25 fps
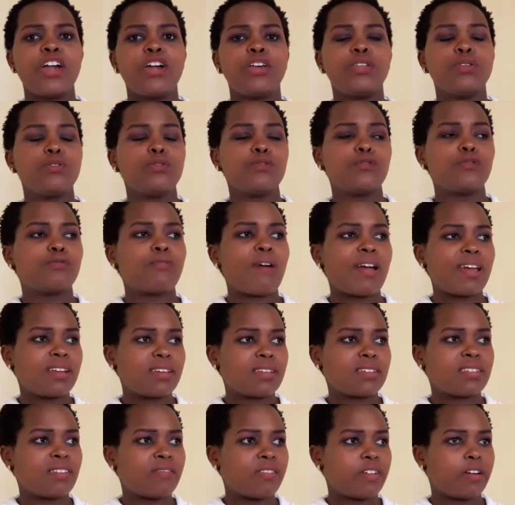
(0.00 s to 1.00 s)
you find
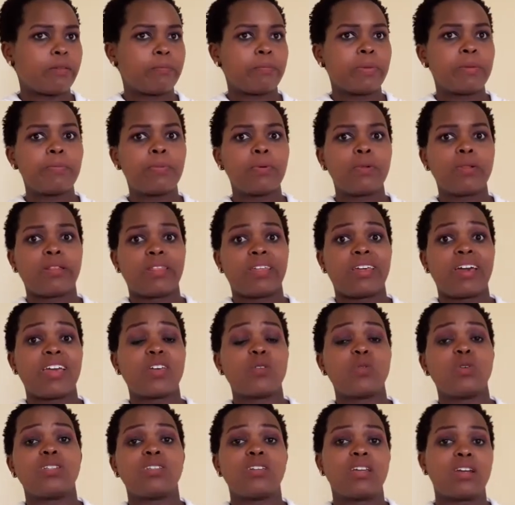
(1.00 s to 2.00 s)
several people there,
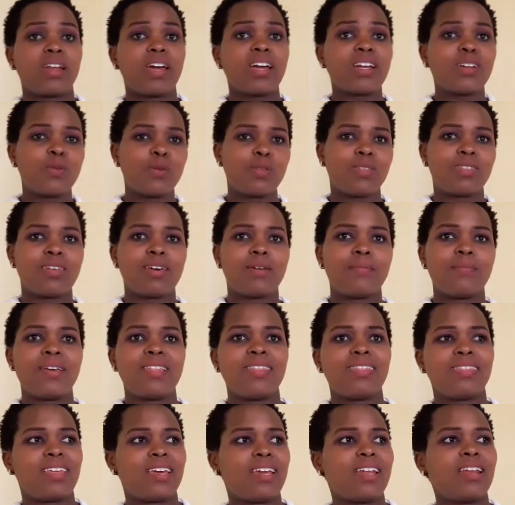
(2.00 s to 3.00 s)
you interact with them,
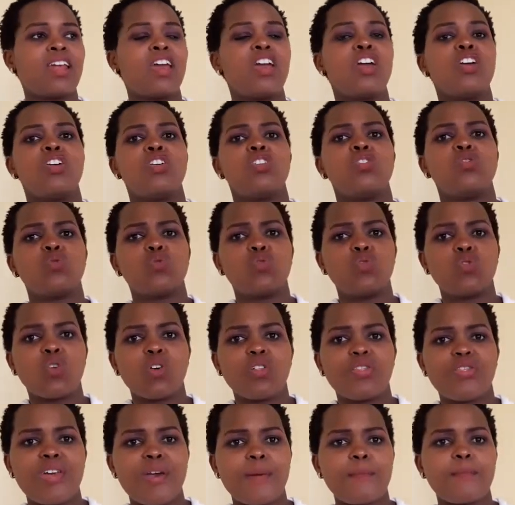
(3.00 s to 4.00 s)
and then you know
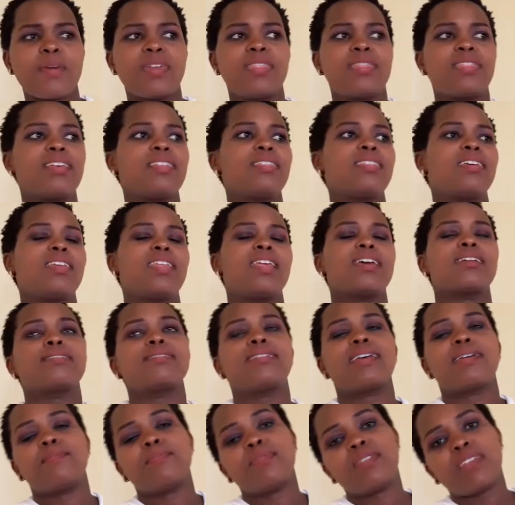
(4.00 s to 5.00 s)
them, and then the next
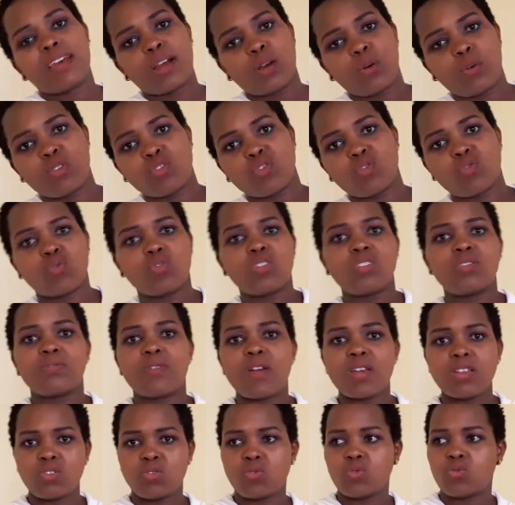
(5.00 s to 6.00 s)
time they are going to
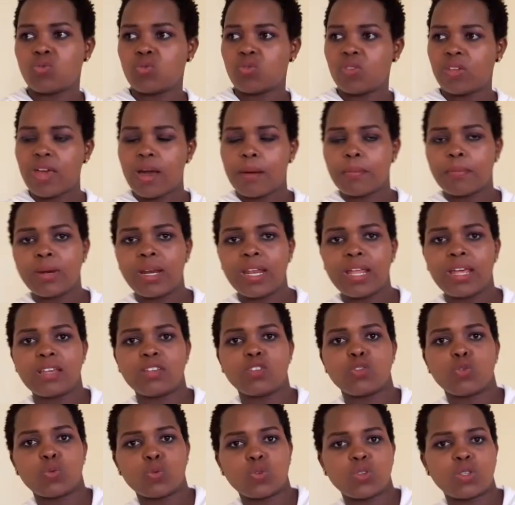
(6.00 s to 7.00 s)
invite you to their place,
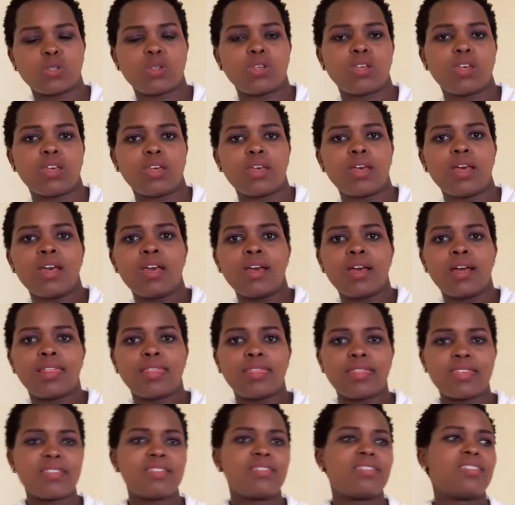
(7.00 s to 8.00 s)
you see,
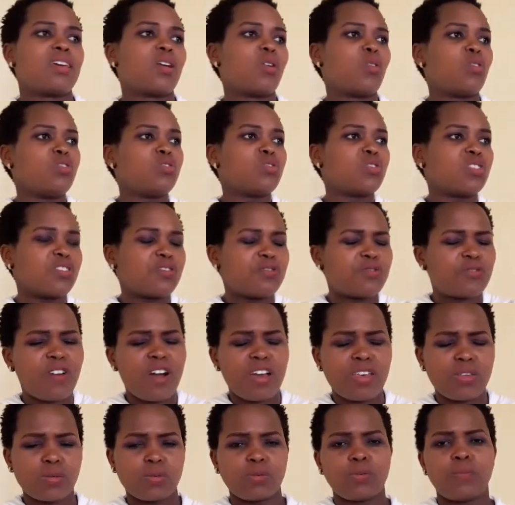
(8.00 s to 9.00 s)
then they're going to refer
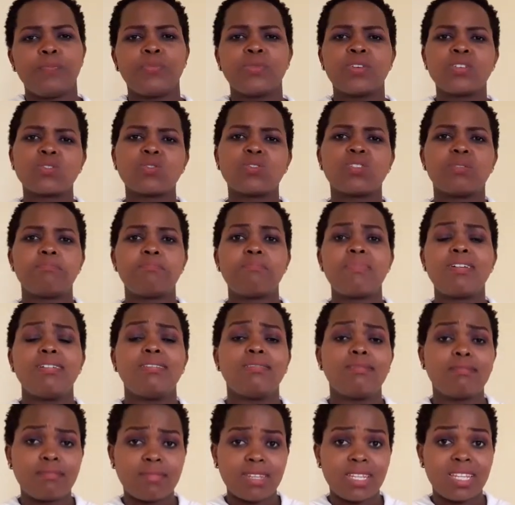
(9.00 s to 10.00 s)
you. So the
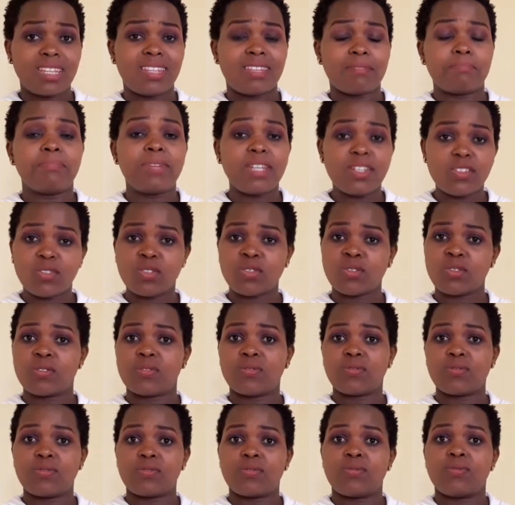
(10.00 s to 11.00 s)
main source
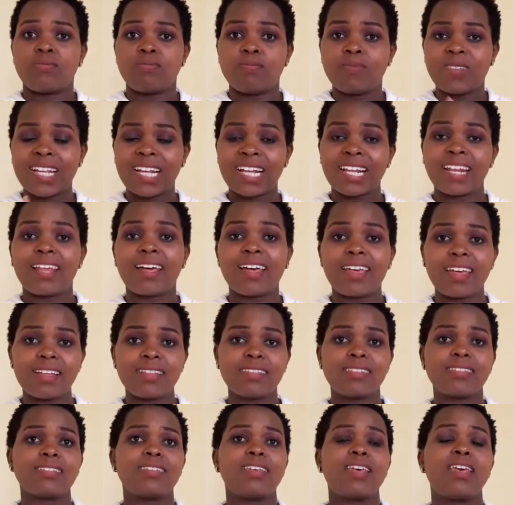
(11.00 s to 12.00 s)
of
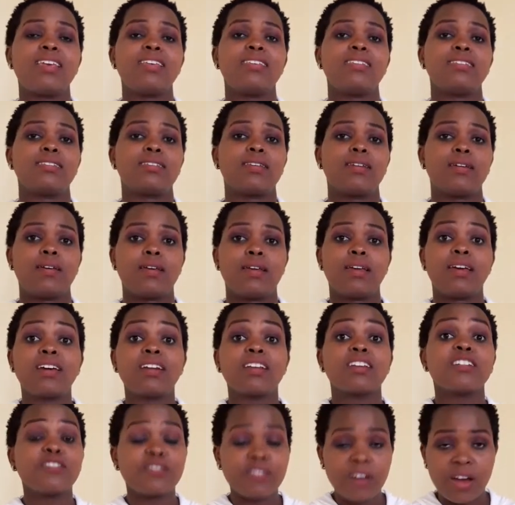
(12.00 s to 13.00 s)
clients is
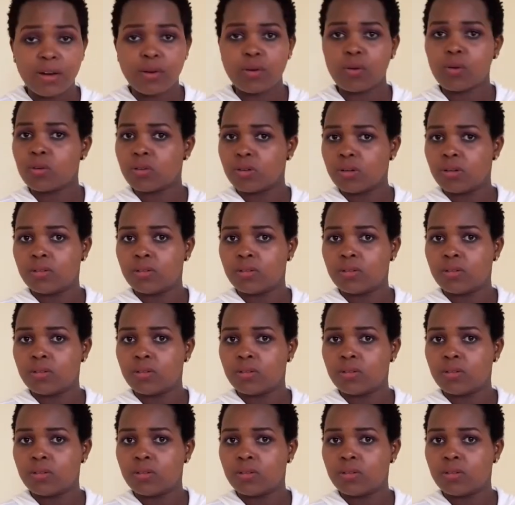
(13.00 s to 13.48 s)
referral,